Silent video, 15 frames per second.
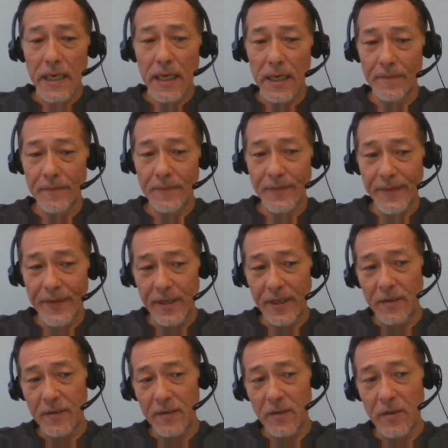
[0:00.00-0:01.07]

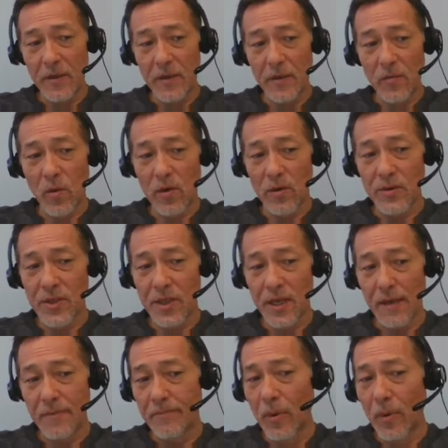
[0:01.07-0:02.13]
The words that
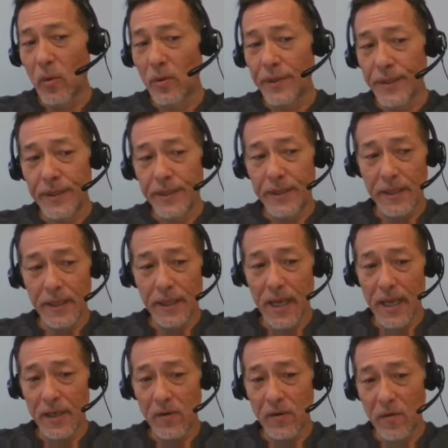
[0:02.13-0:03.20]
I bolded,
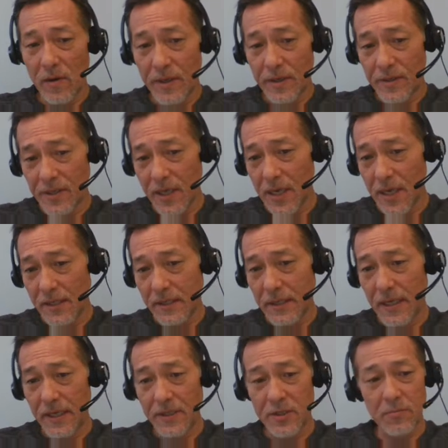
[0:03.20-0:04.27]
categories,
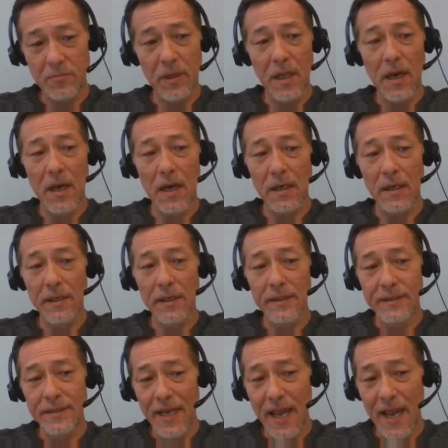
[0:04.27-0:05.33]
contents, blog,
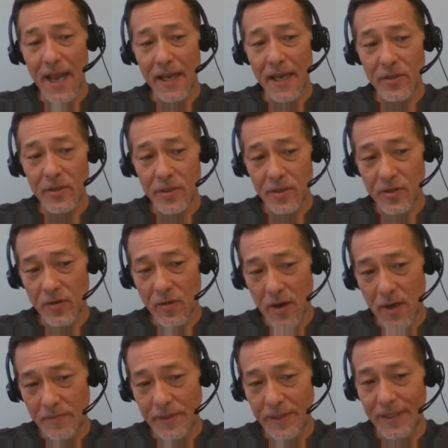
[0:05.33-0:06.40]
tags,
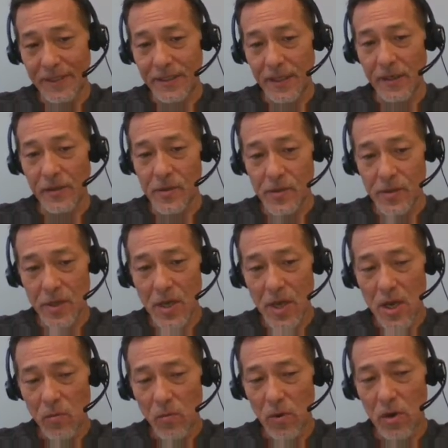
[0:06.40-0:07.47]
describe, details,
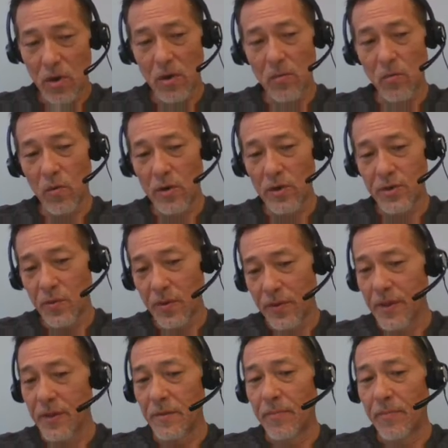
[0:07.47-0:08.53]
were words
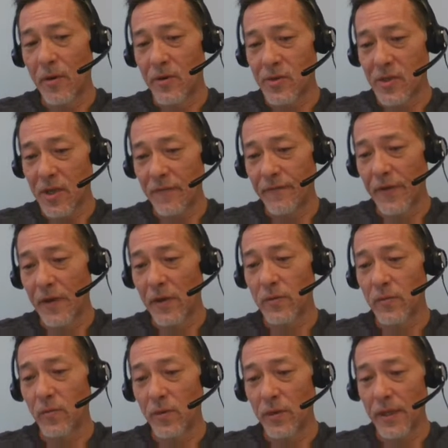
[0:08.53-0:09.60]
within the post I felt
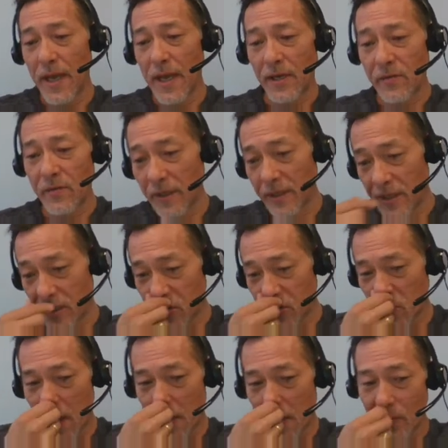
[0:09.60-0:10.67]
would accurately
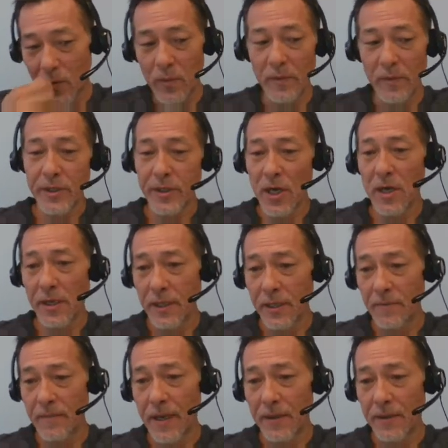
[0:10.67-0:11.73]
describe what we were talking
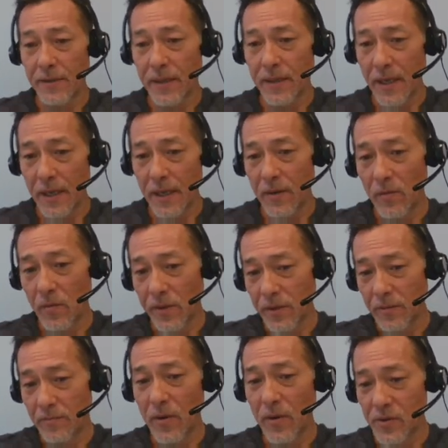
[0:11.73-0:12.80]
about and what
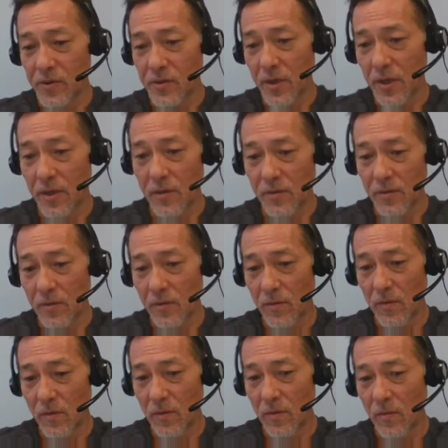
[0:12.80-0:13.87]
the post
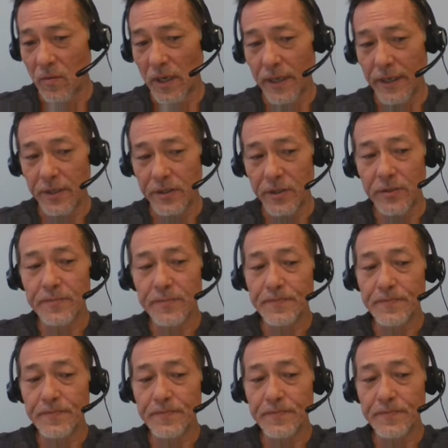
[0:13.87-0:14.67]
related to.